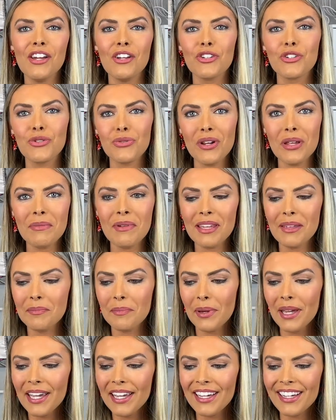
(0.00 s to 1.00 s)
dreaming
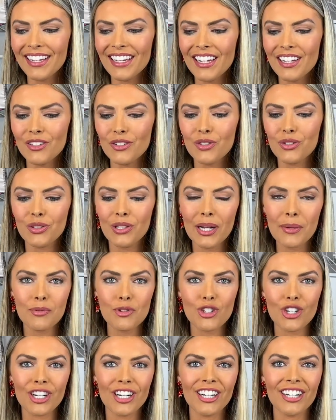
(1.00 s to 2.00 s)
big,
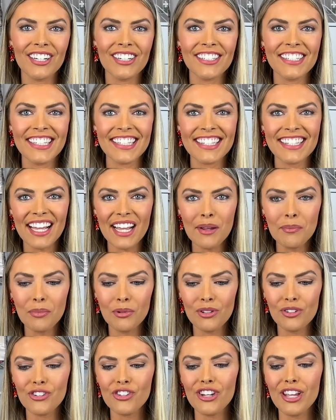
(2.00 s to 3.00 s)
scripture,
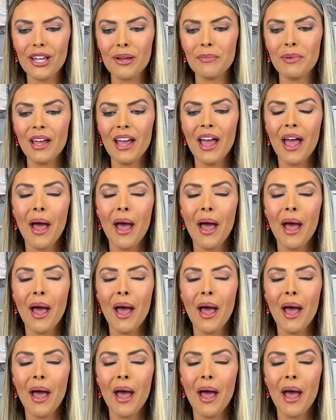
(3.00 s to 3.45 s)
discipleship,